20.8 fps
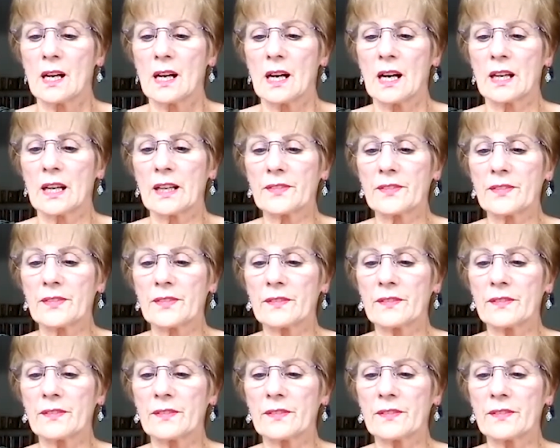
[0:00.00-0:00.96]
And I think
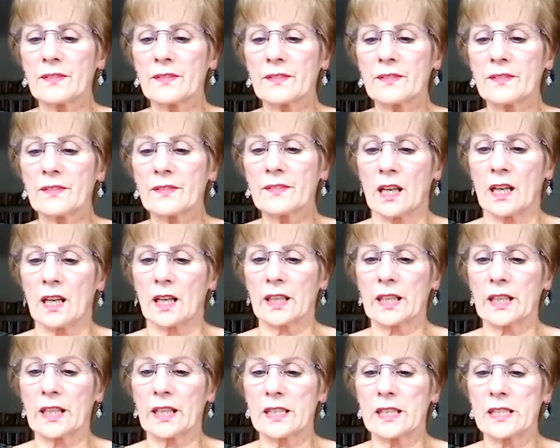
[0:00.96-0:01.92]
the other thing I like
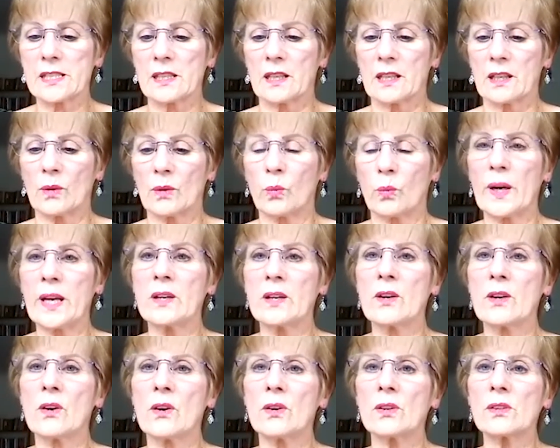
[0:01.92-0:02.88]
is we're
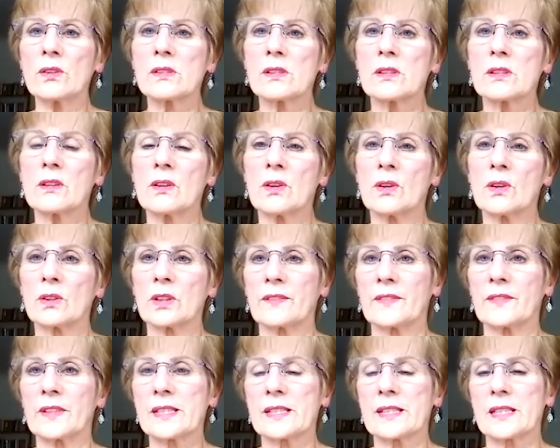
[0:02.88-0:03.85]
not all in
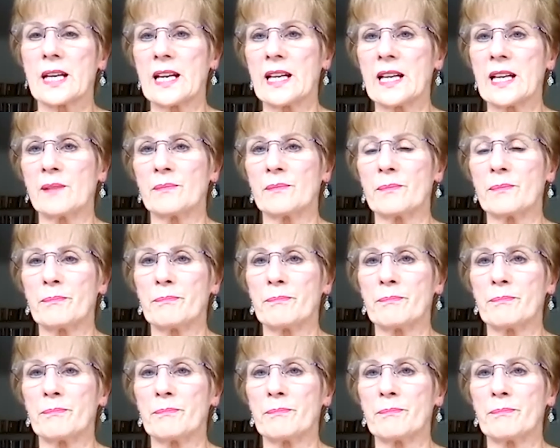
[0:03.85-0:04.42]
the same